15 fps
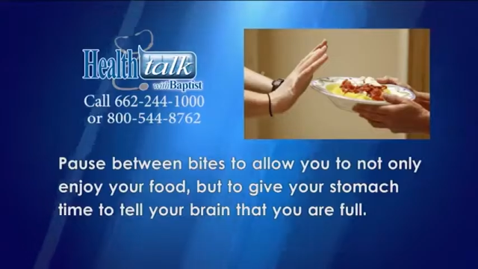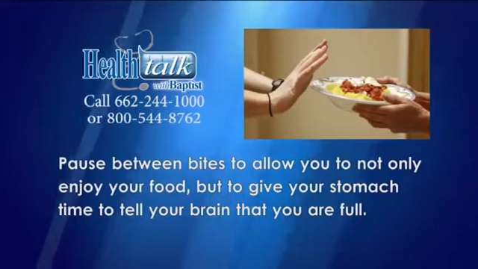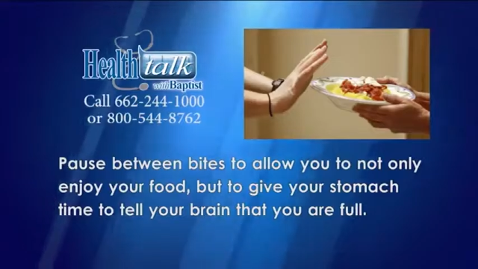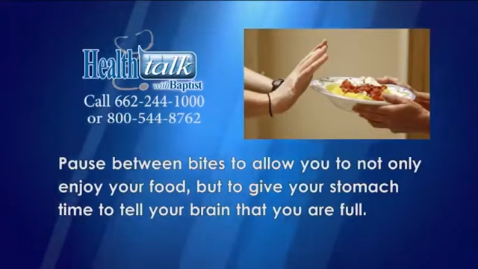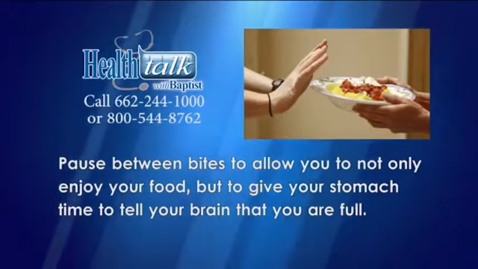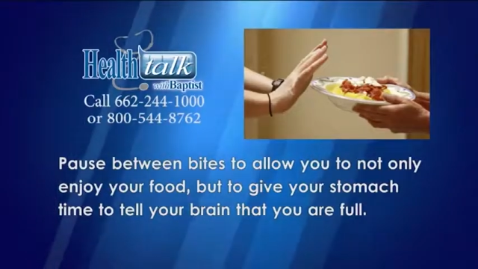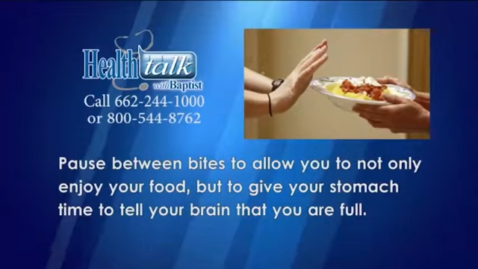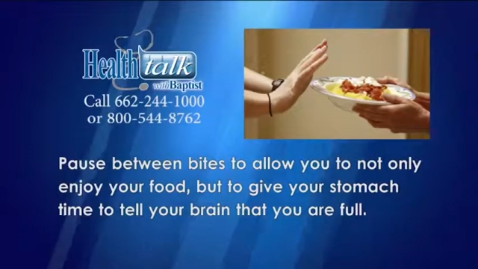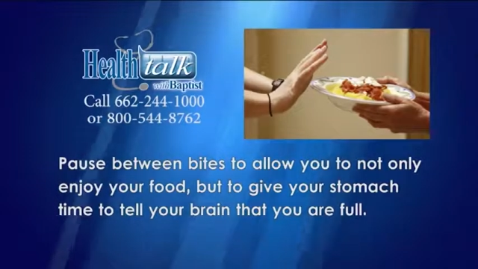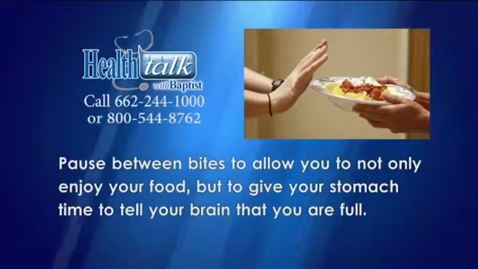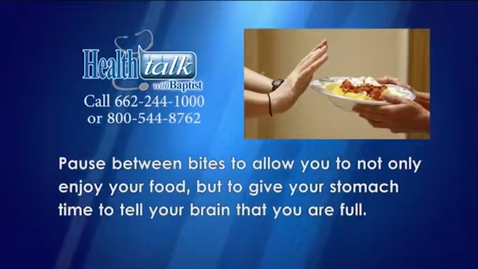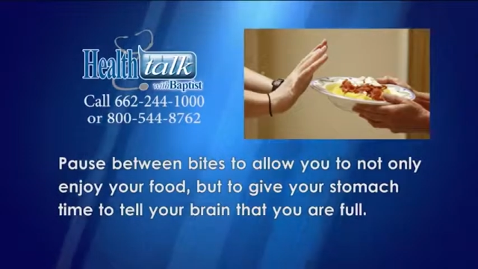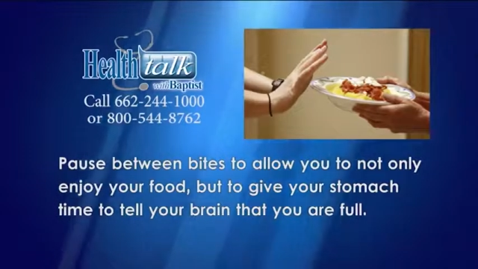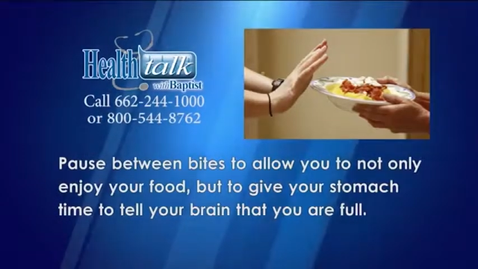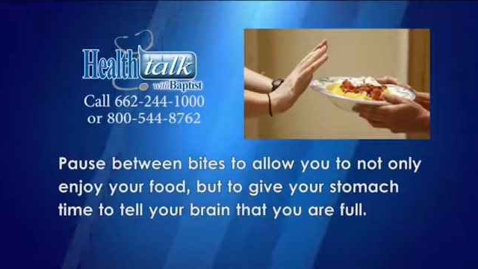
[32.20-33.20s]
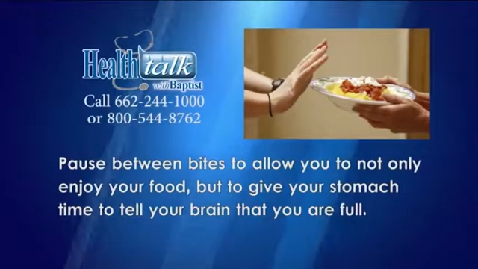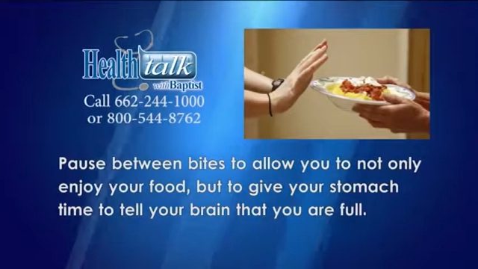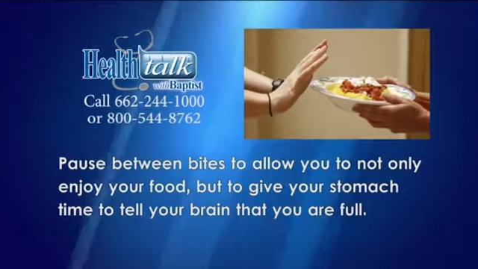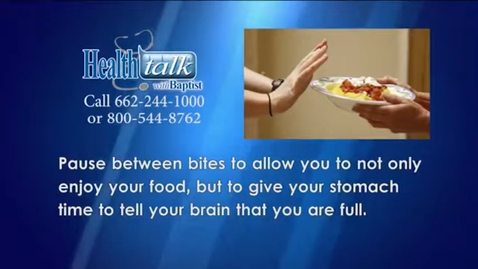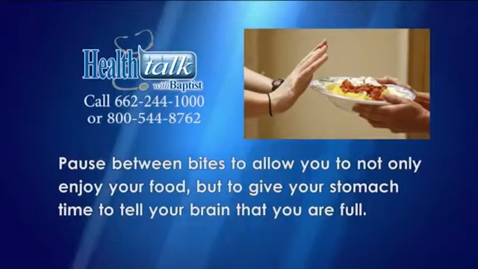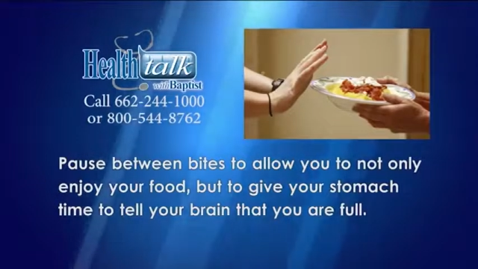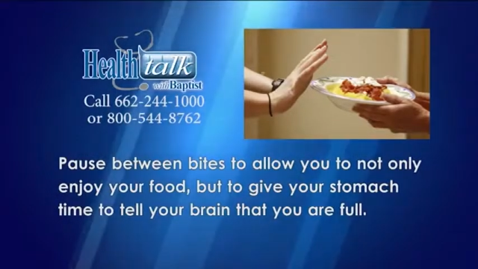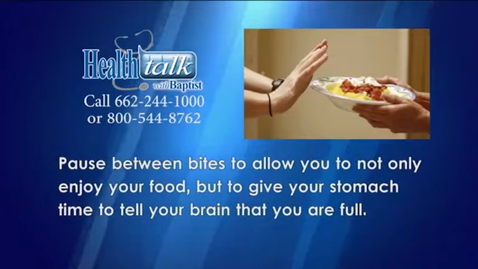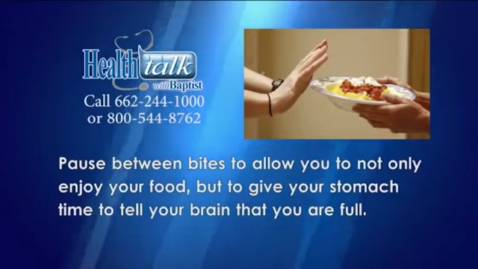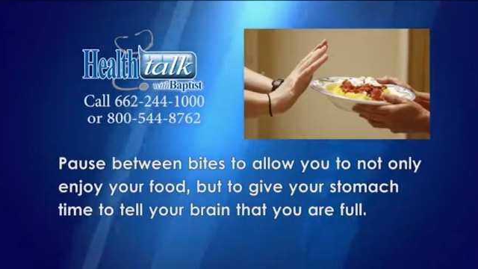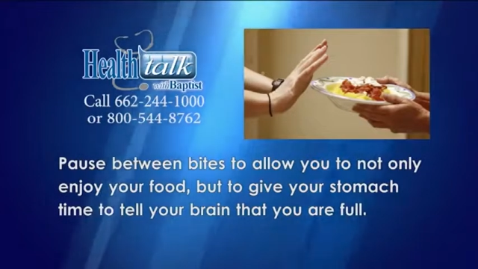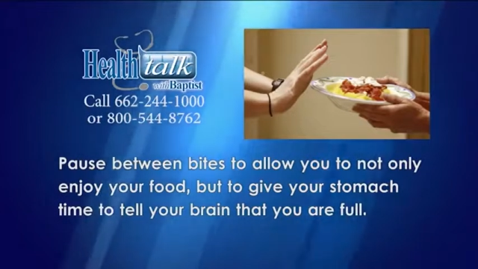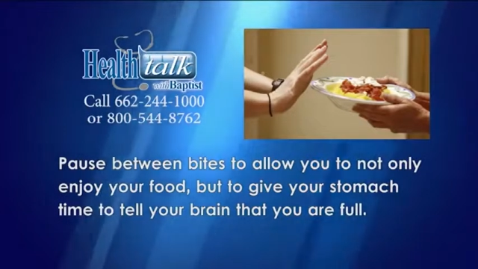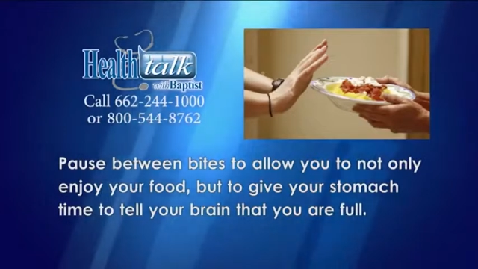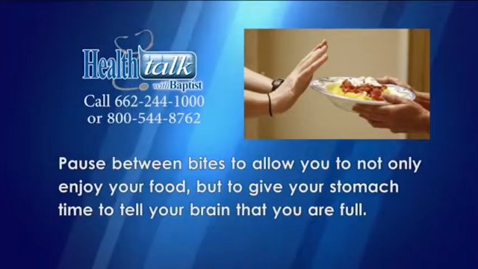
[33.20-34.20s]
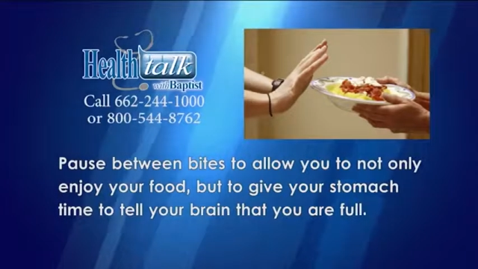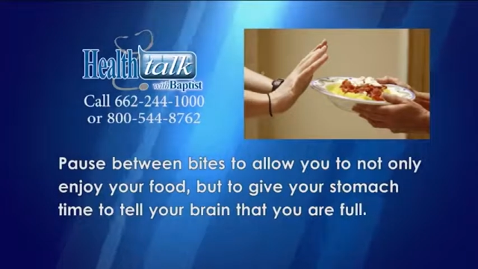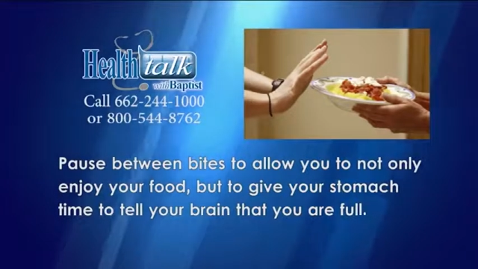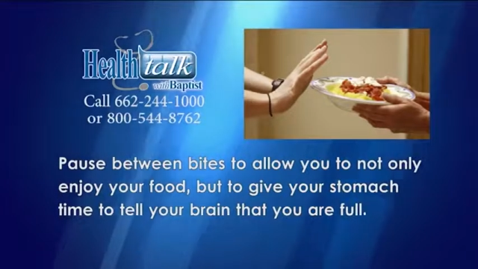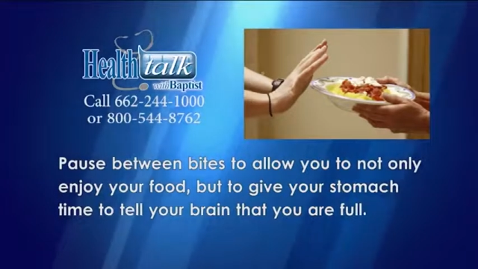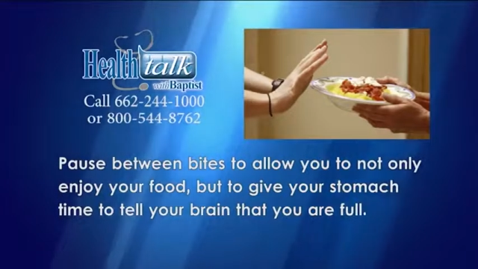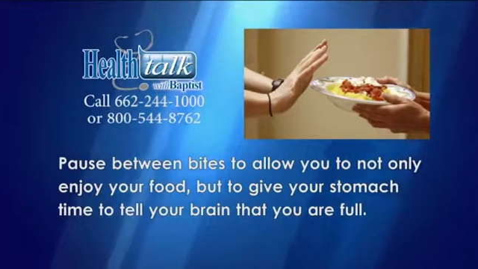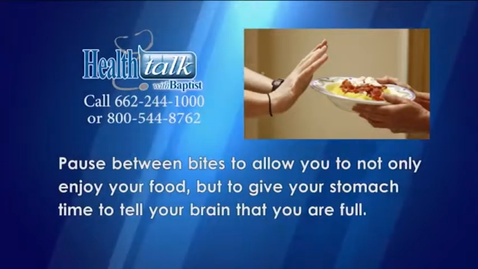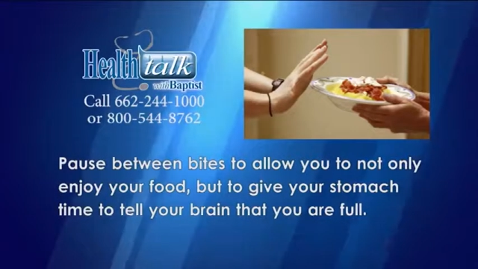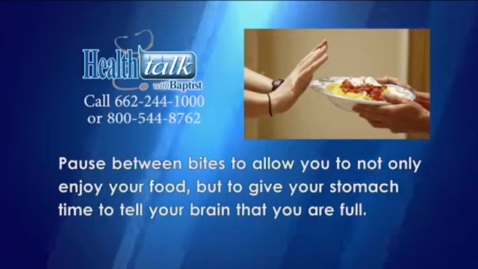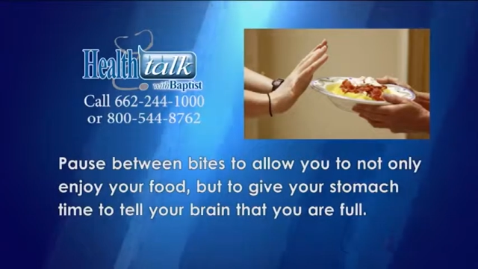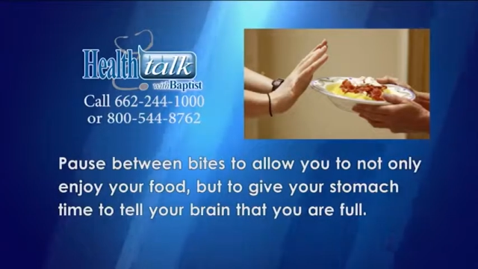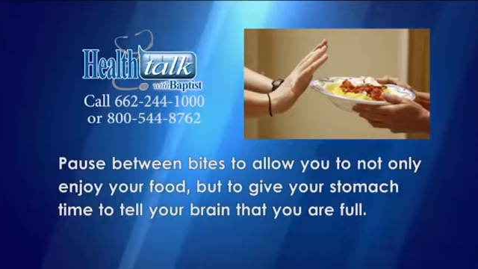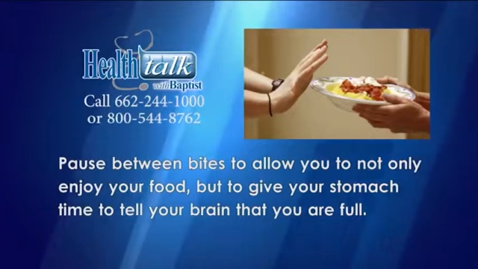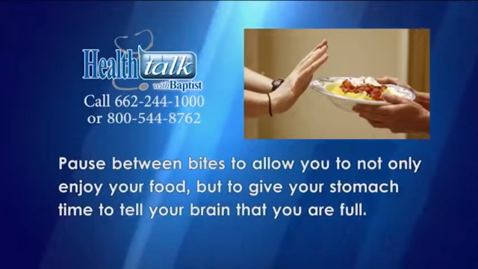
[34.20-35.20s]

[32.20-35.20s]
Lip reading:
No face is visible, so there are no lips to read.